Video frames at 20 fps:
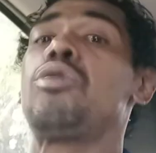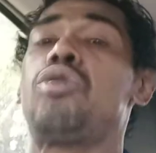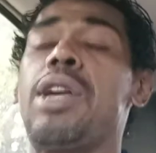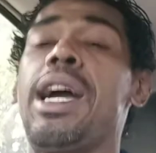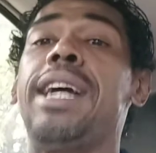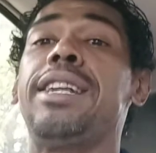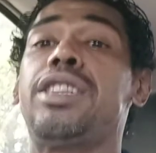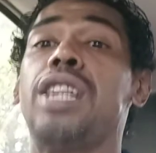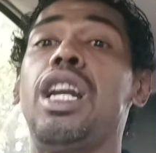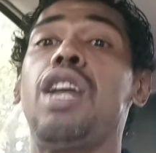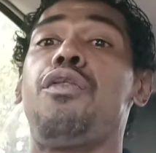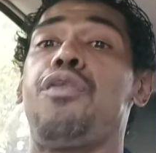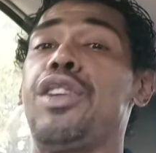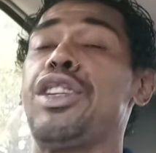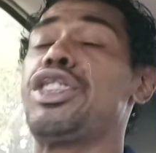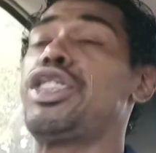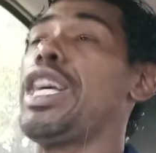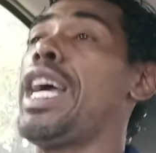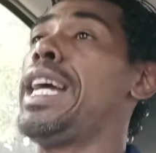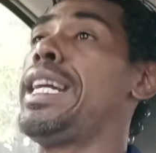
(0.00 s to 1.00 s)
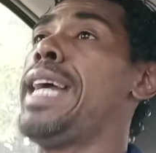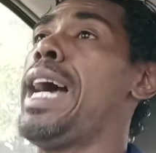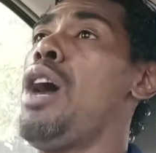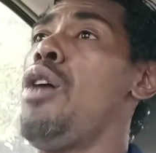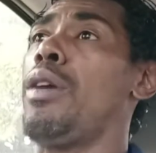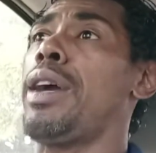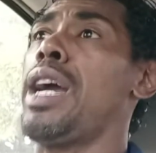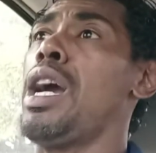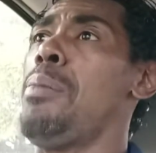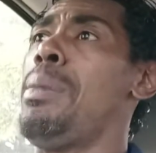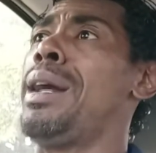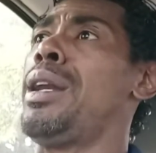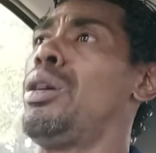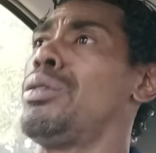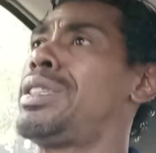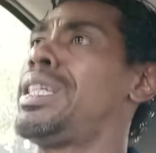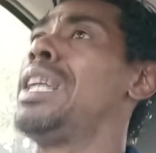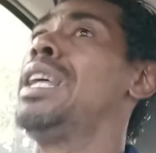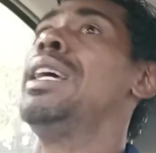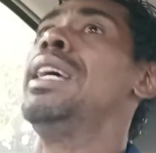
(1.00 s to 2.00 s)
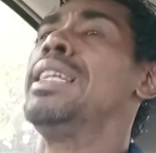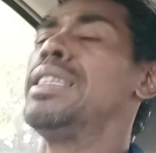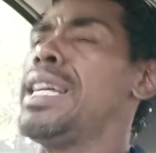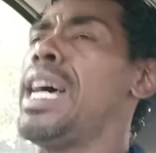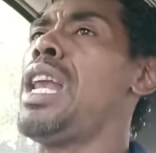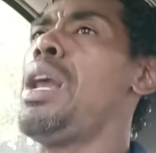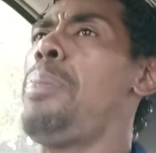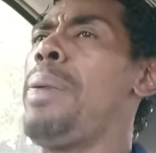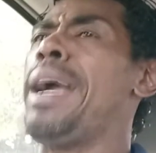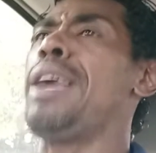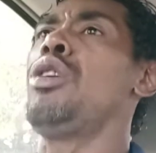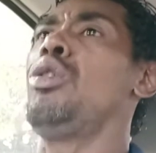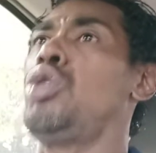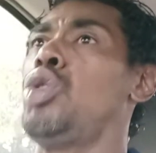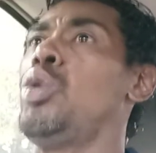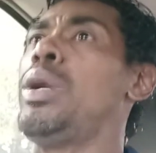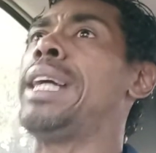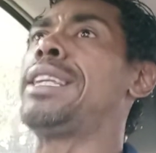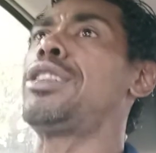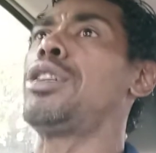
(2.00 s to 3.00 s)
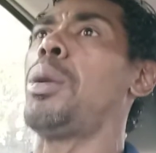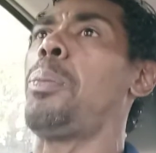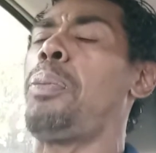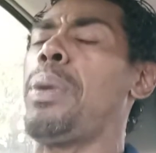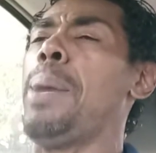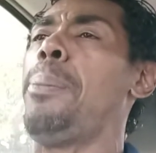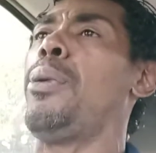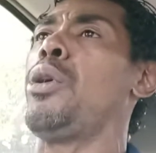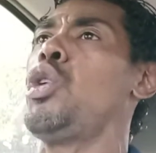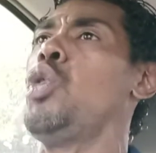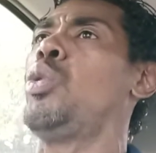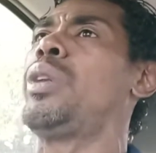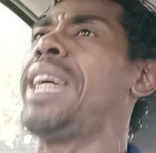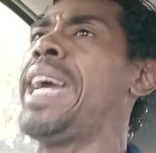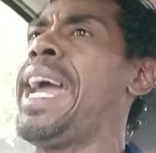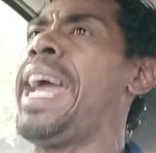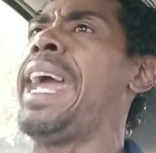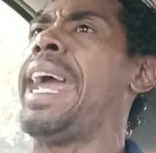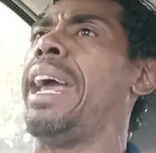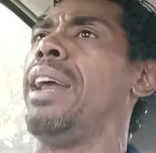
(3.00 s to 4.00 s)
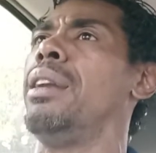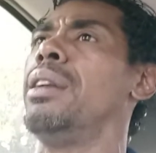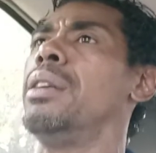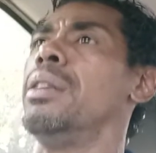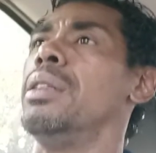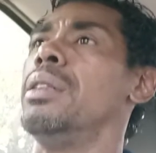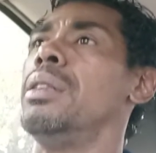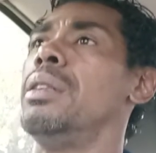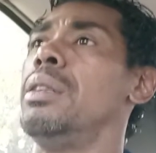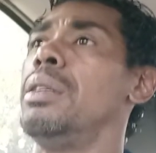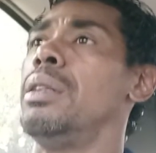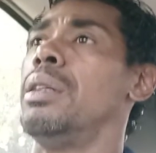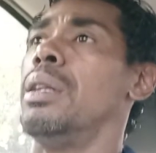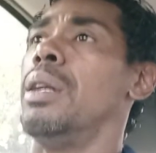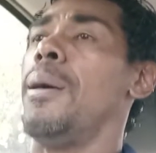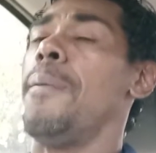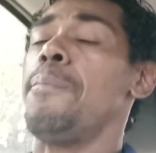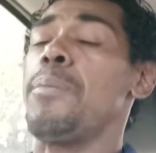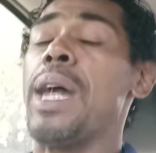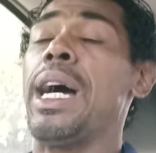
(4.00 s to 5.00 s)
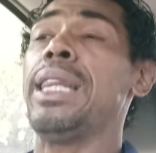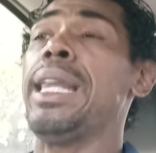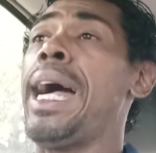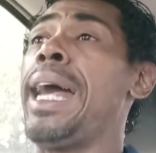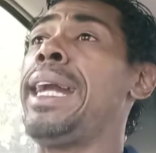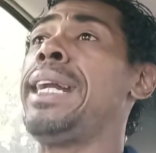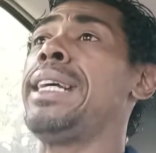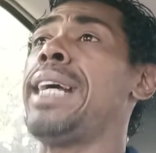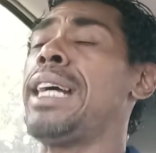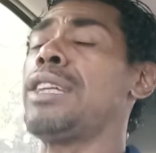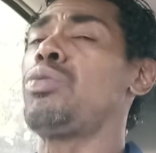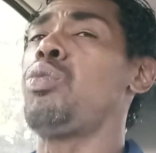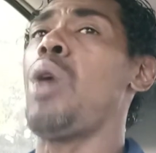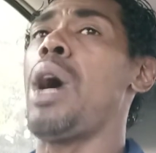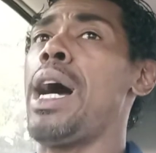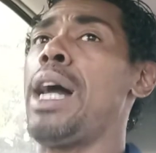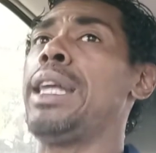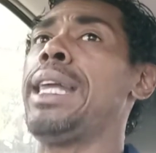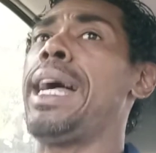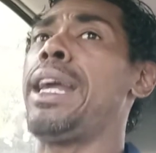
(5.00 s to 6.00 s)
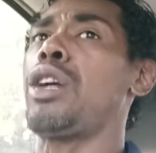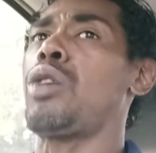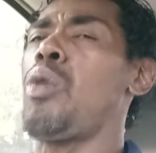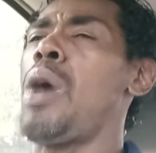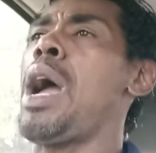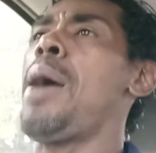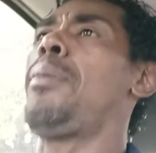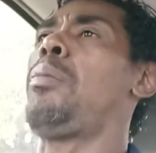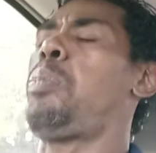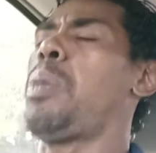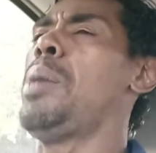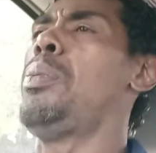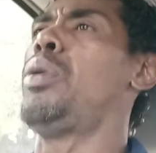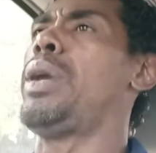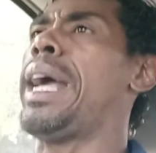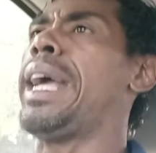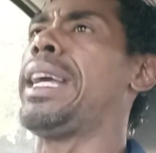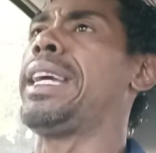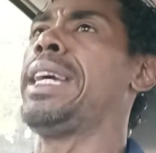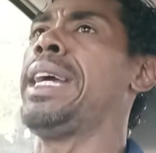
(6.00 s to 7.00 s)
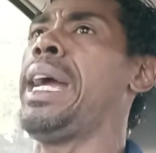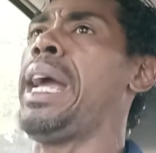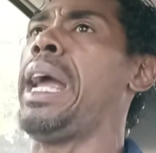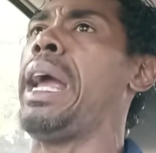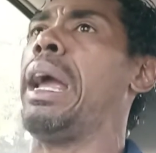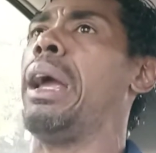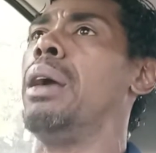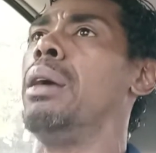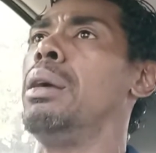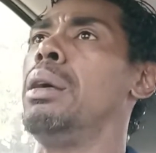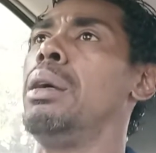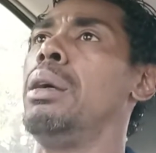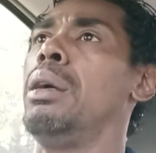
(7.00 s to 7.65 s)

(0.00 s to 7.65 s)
Daddy Jellyfish said that. I don't care about no Taliban. You do that to the people you can. That's why a lot of crime people they can.